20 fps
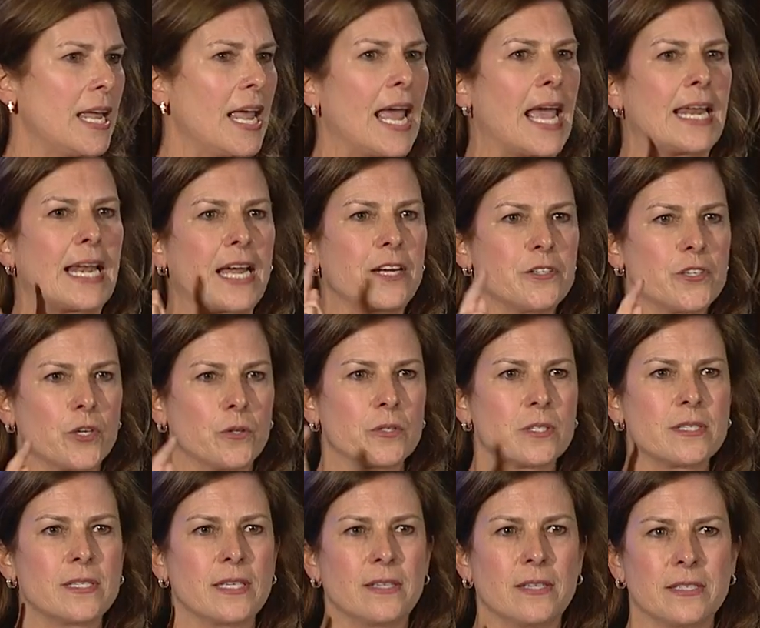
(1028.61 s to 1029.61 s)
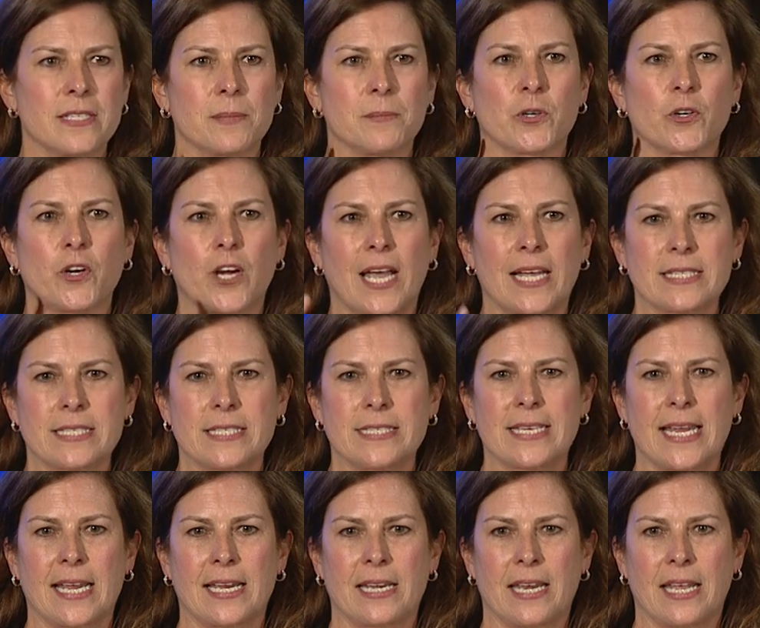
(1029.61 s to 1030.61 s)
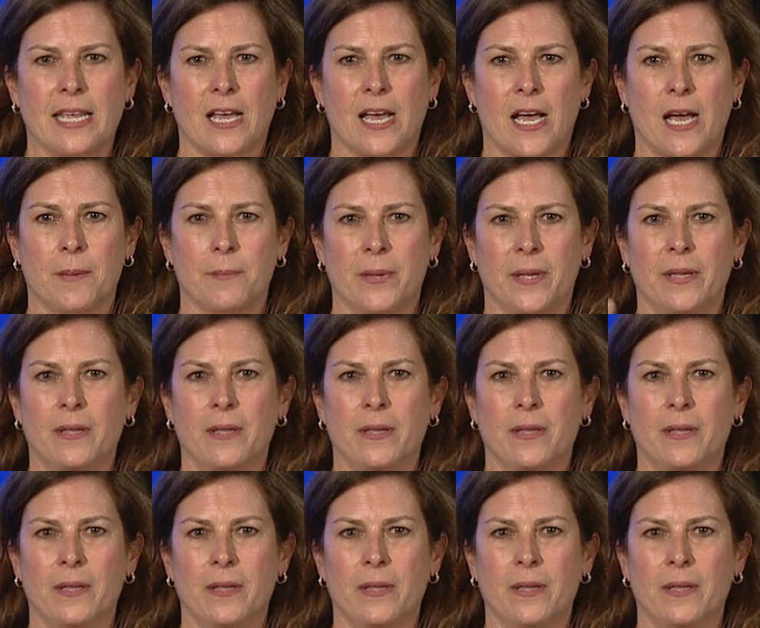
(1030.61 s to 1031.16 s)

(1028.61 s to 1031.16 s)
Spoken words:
And I don't see the Democrats standing up